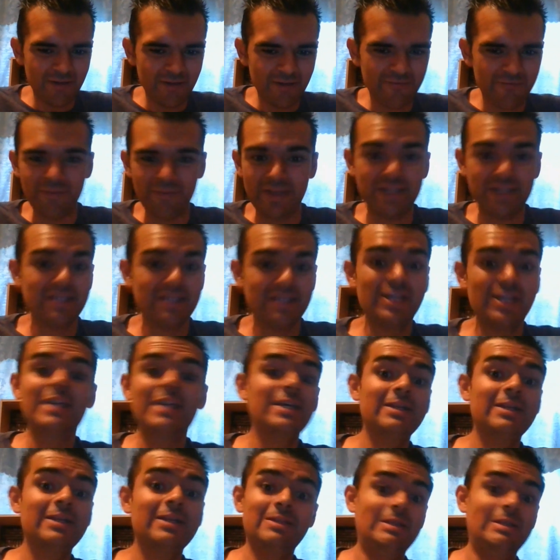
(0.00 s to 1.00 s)
from,
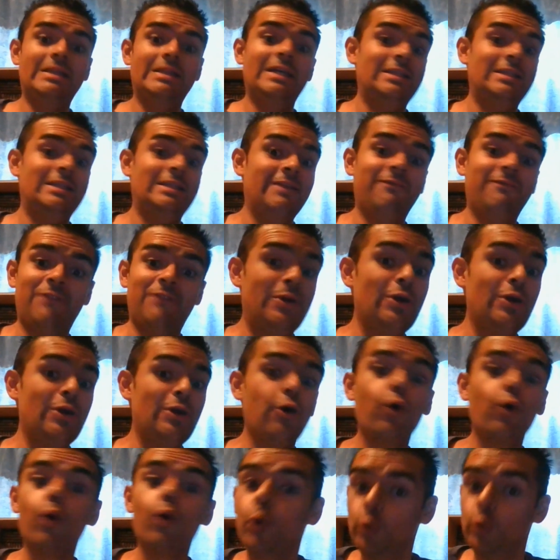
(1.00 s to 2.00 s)
like the very
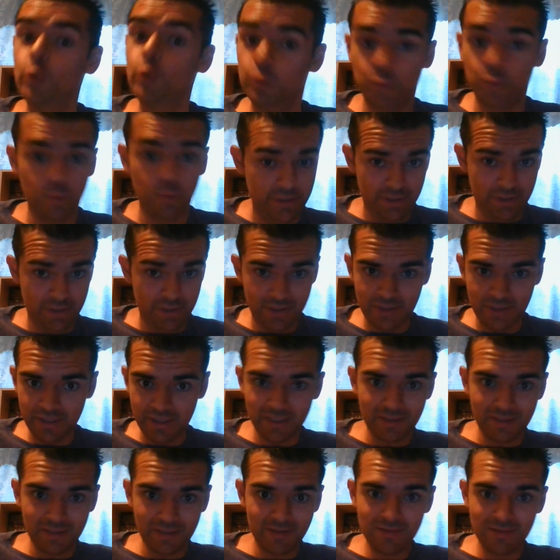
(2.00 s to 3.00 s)
old ones.
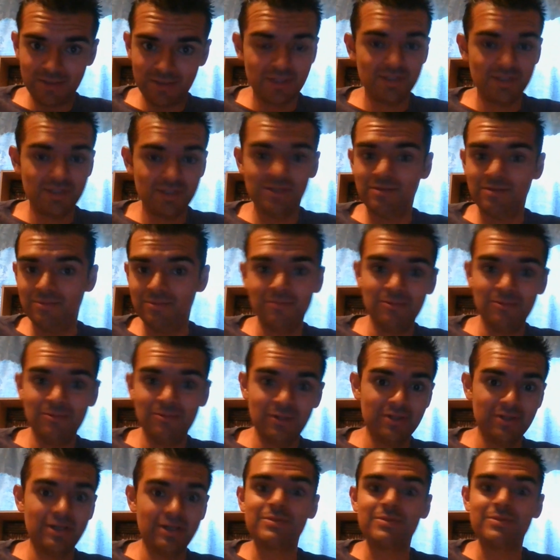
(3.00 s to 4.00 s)
Like, season
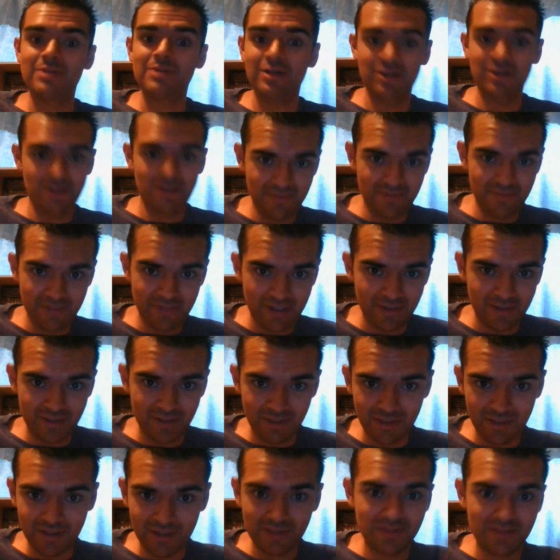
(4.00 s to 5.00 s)
one I'm talking about
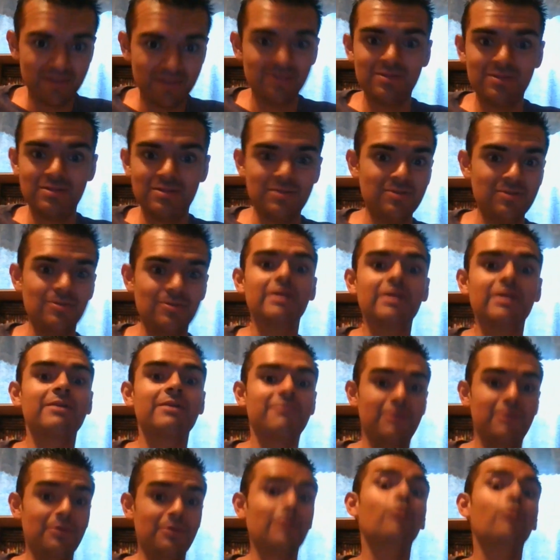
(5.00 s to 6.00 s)
here and season two. Like,
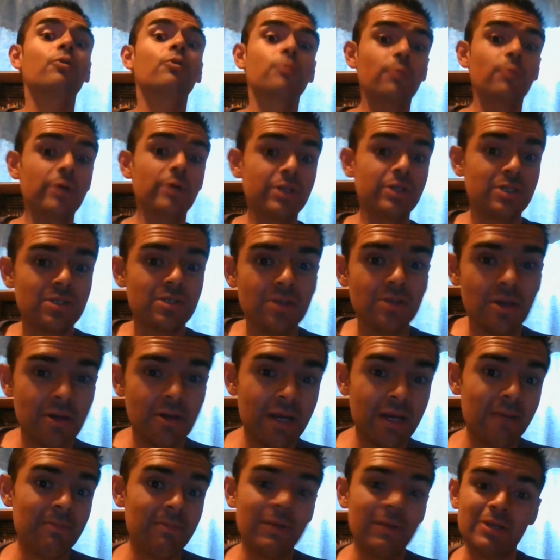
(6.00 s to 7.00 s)
very old ones, all
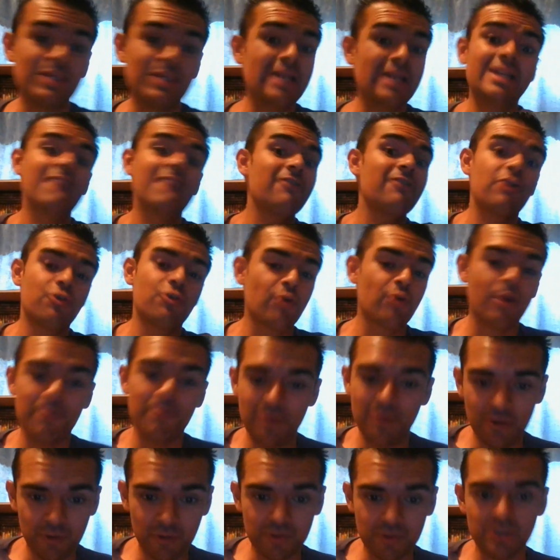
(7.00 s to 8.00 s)
right? Because I never grew up
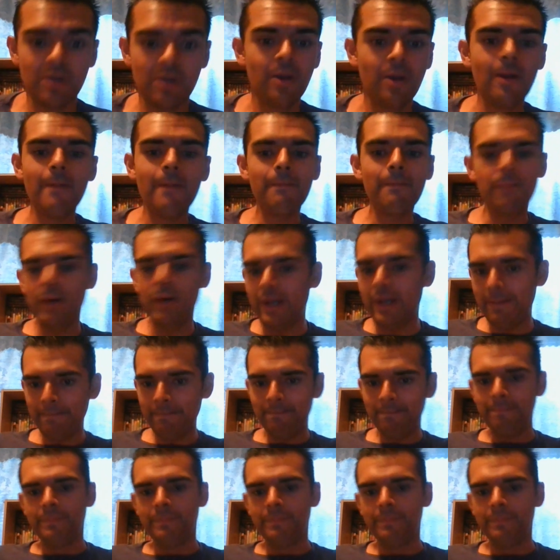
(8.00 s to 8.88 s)
with those. But